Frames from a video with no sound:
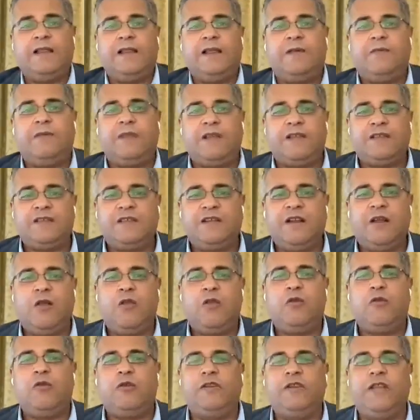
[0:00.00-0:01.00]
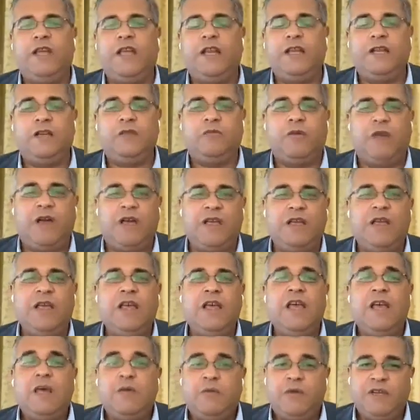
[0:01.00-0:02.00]
that the Palestinian Authority headed by
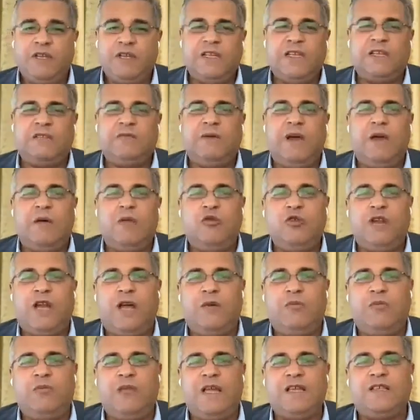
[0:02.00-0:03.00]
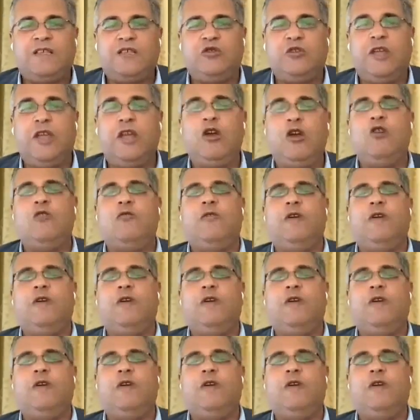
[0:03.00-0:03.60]
President Mahmoud Abbas to take